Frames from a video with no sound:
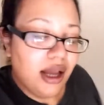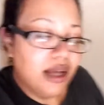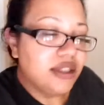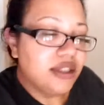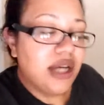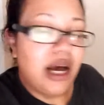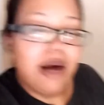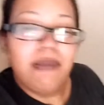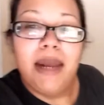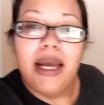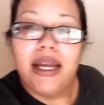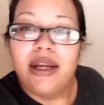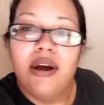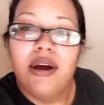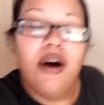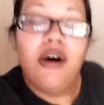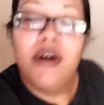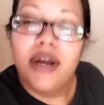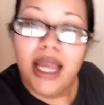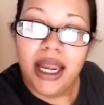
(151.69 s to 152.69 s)
So I'm
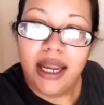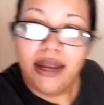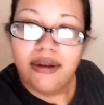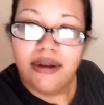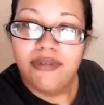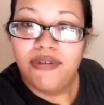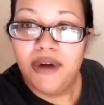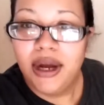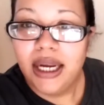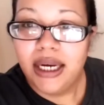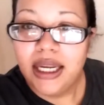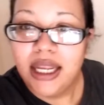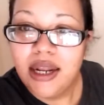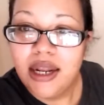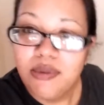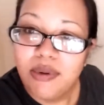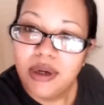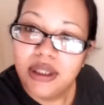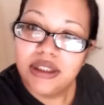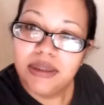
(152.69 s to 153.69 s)
like, okay, fine.
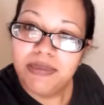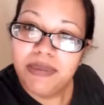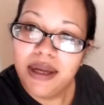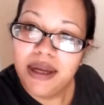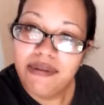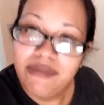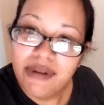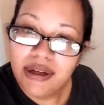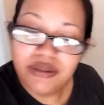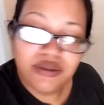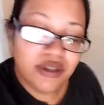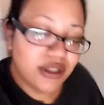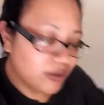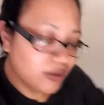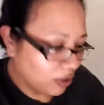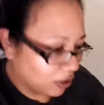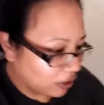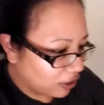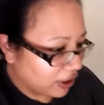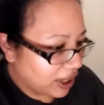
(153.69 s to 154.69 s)
He wants to be adventurous.
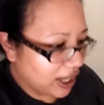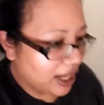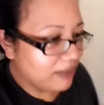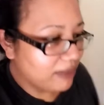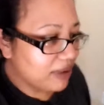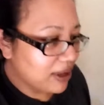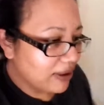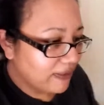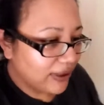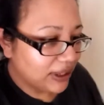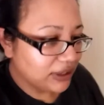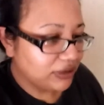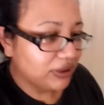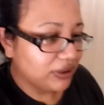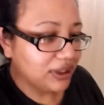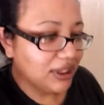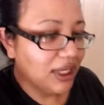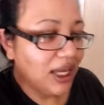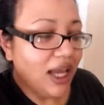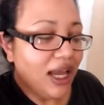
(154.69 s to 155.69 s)
We'll go ahead and be
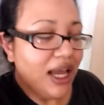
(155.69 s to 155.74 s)
adventurous.